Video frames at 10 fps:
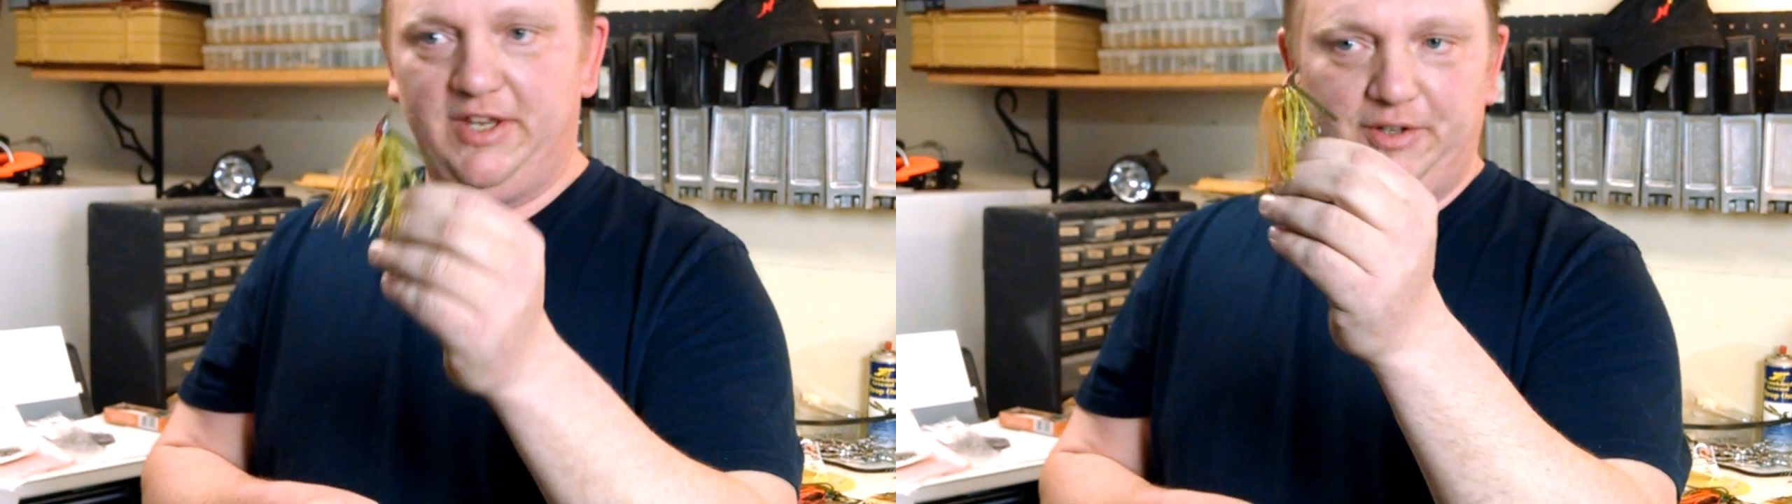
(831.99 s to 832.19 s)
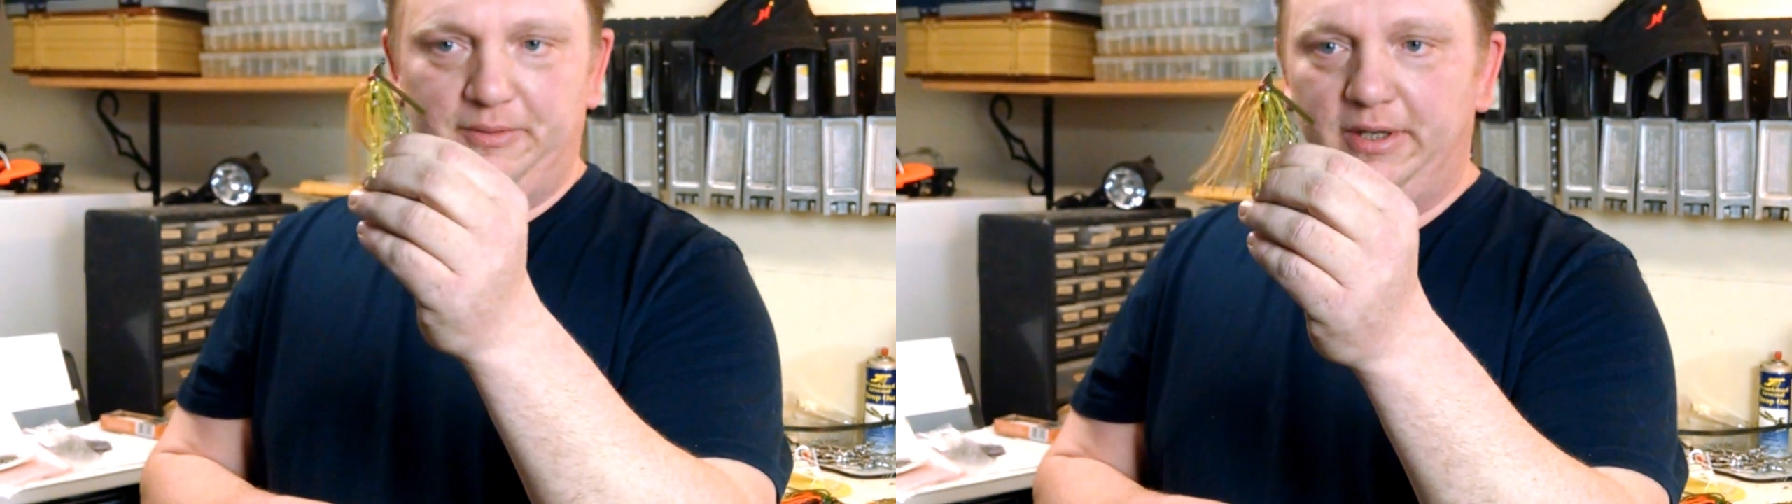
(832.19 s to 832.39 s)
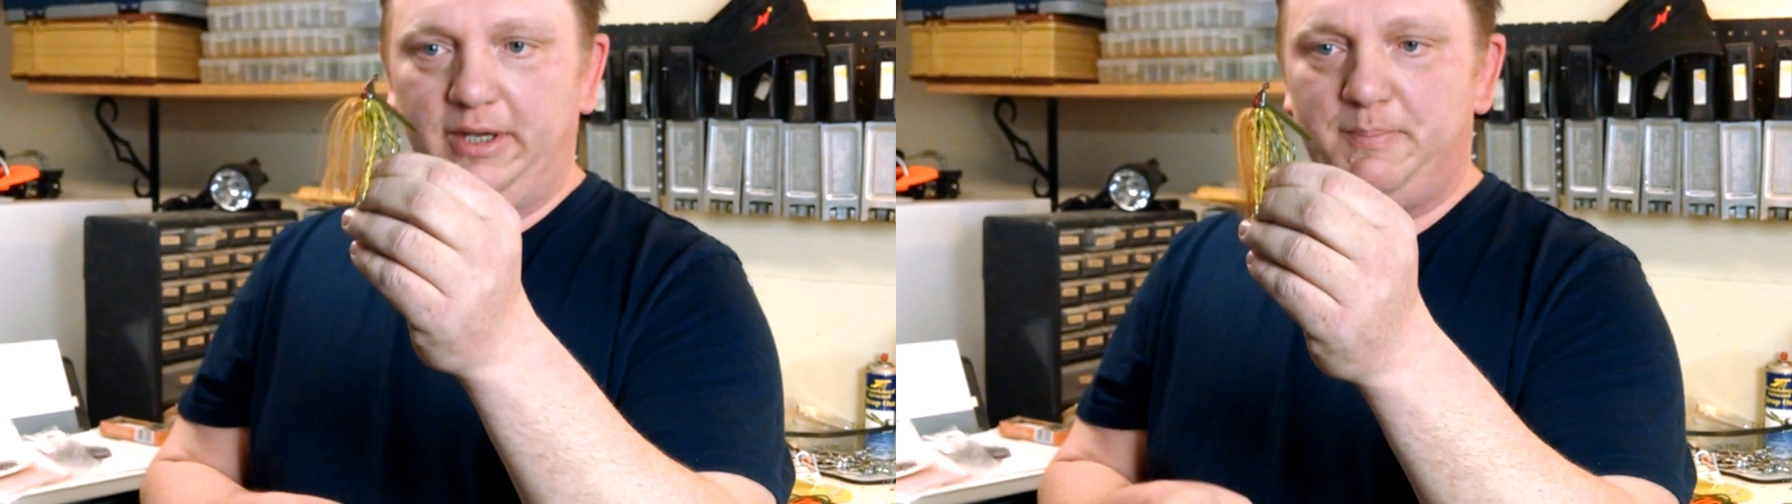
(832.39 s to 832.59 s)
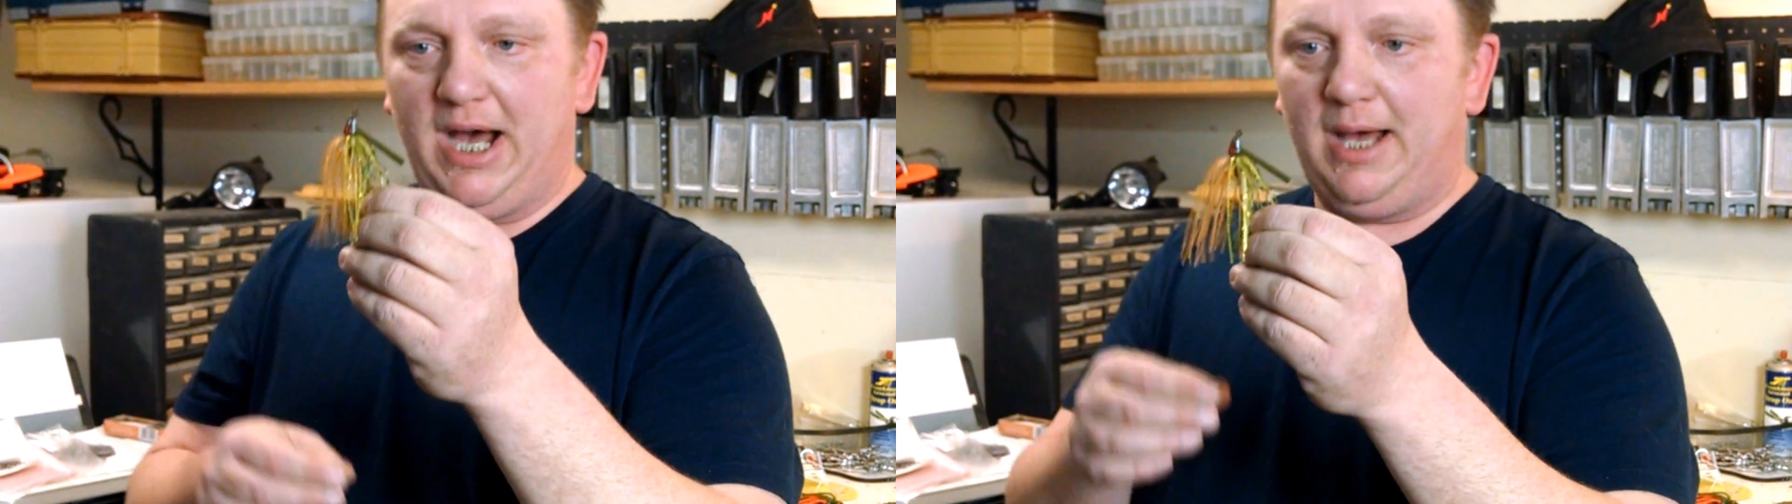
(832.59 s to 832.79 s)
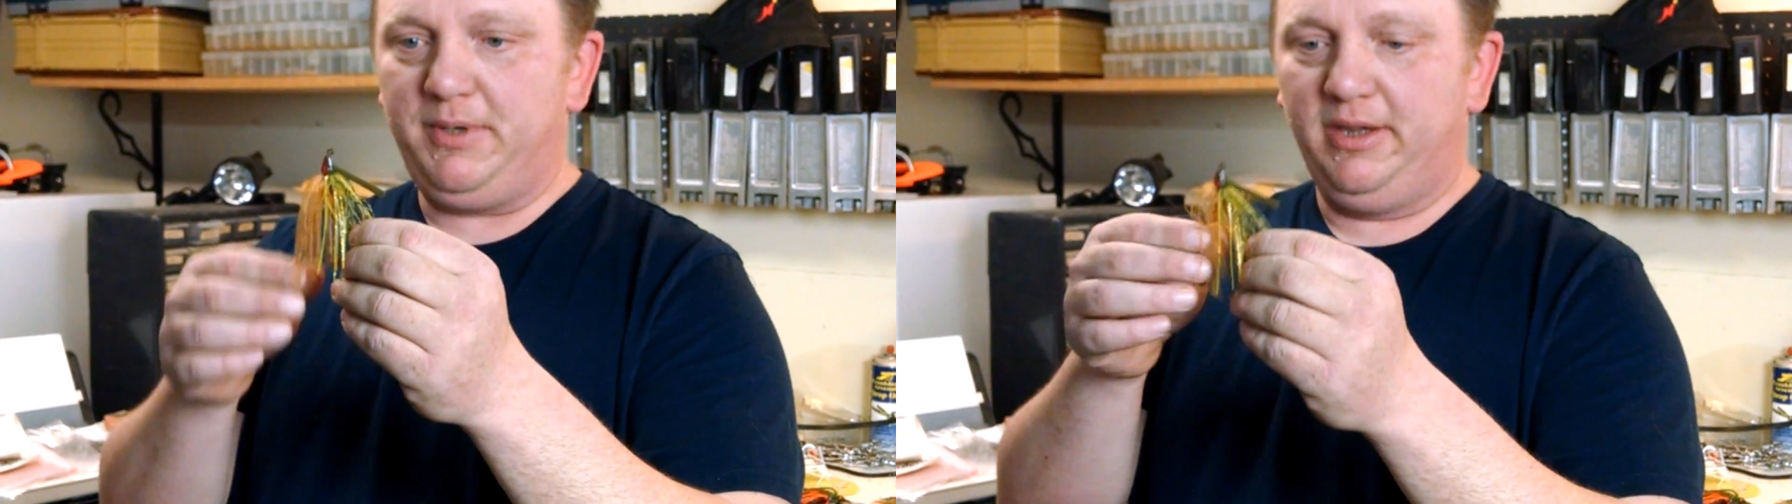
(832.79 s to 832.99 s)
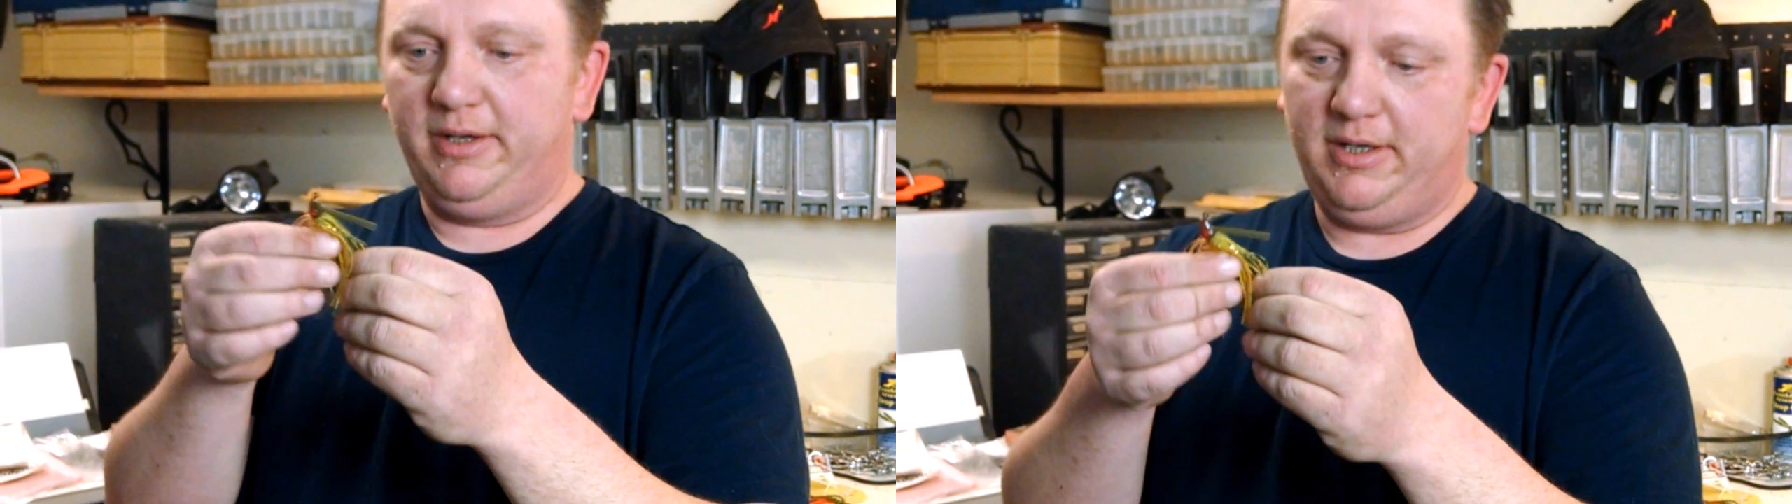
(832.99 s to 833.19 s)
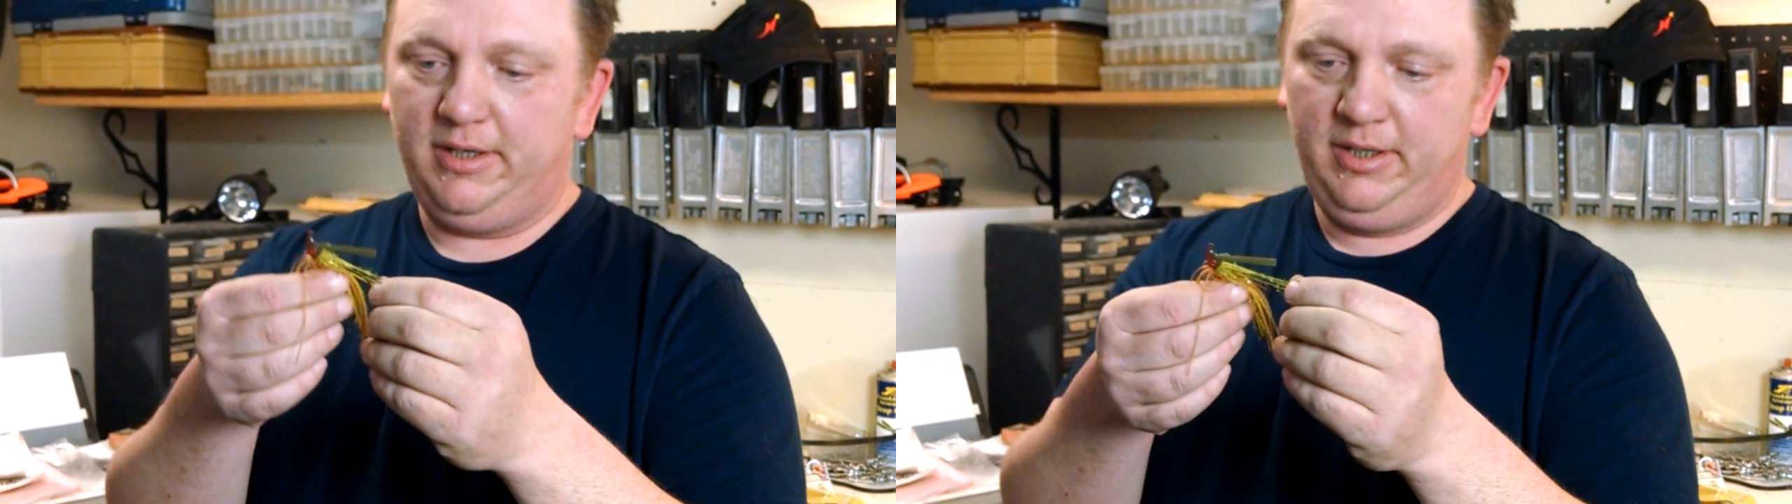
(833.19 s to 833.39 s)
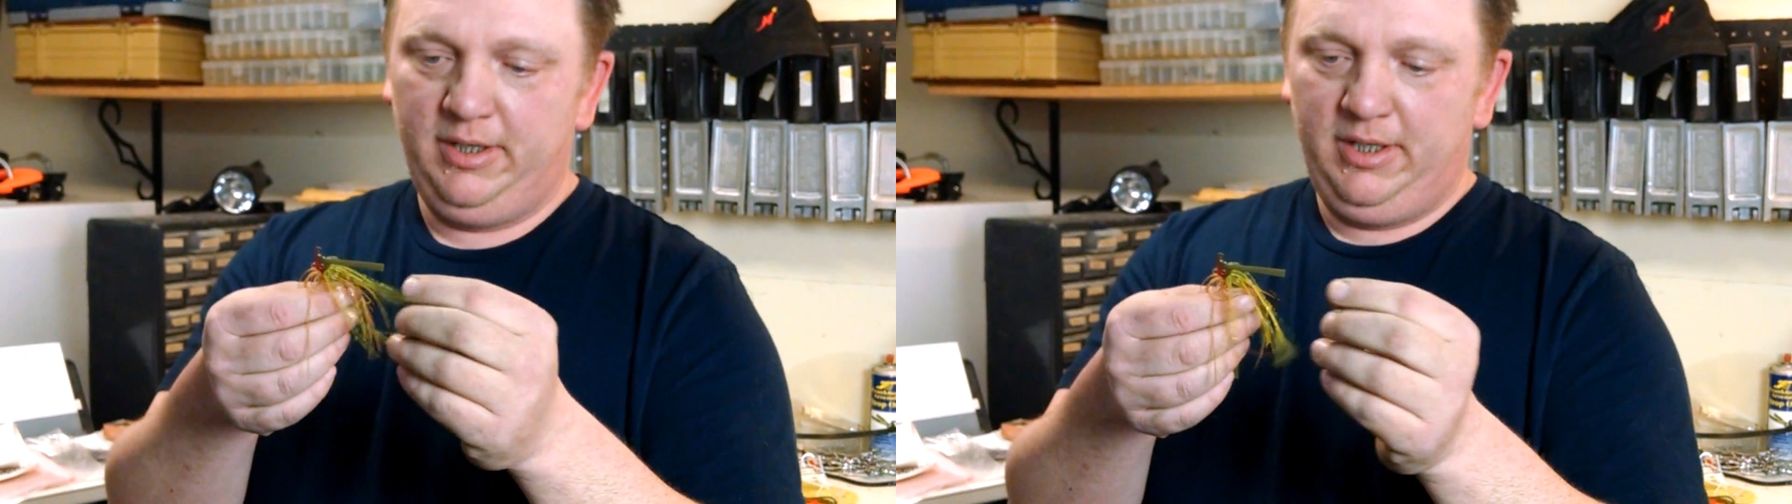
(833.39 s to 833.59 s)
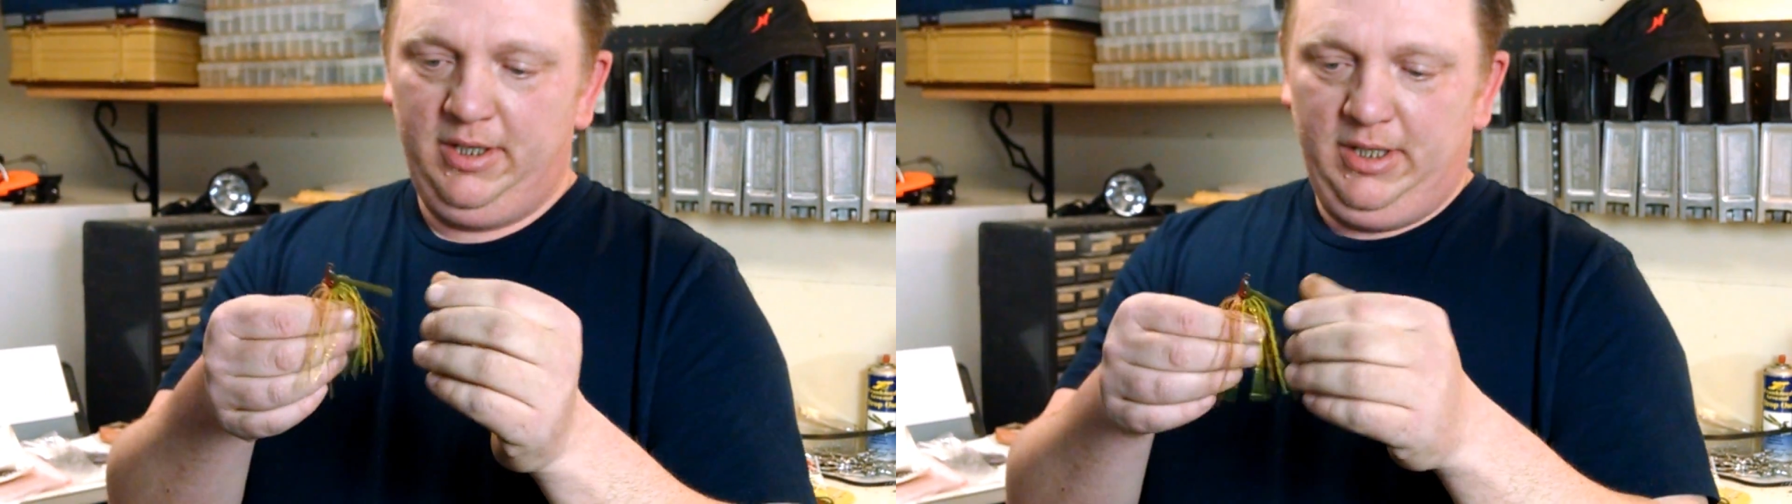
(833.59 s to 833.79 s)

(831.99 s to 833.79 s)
These are really popular.